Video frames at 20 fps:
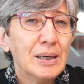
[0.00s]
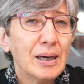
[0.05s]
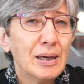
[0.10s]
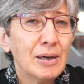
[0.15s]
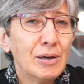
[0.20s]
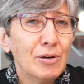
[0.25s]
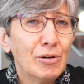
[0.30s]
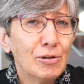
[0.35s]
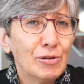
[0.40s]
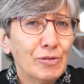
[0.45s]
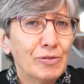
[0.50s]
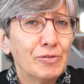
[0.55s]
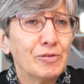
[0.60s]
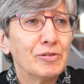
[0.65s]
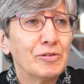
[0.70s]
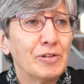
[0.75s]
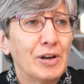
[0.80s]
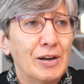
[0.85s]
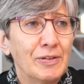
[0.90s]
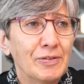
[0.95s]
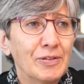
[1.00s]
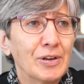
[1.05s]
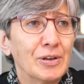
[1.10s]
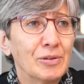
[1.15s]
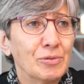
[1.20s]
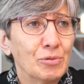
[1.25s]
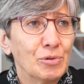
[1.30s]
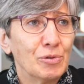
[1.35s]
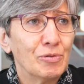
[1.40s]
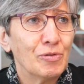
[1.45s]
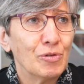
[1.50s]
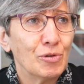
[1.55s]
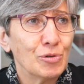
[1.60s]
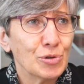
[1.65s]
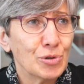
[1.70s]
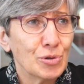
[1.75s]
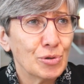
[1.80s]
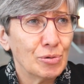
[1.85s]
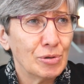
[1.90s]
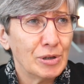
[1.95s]
a lot of Afghans were
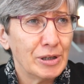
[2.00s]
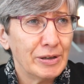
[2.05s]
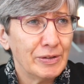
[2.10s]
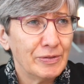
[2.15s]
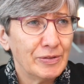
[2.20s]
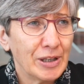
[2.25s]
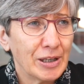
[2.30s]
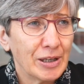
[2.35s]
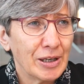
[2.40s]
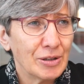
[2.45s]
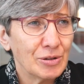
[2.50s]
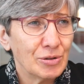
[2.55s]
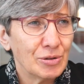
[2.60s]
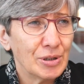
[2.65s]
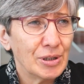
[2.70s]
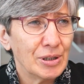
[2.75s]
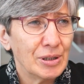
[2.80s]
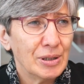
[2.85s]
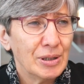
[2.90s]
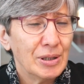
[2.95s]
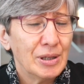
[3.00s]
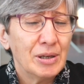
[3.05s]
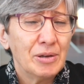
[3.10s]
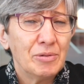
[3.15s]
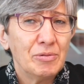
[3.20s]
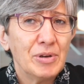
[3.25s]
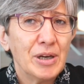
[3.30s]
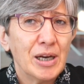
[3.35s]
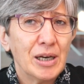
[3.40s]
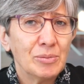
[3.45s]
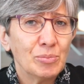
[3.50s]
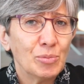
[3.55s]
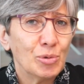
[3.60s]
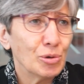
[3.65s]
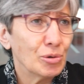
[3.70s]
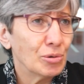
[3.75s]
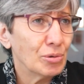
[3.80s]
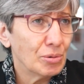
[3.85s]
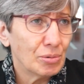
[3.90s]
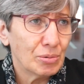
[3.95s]
forced to leave the country. We had
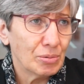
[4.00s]
more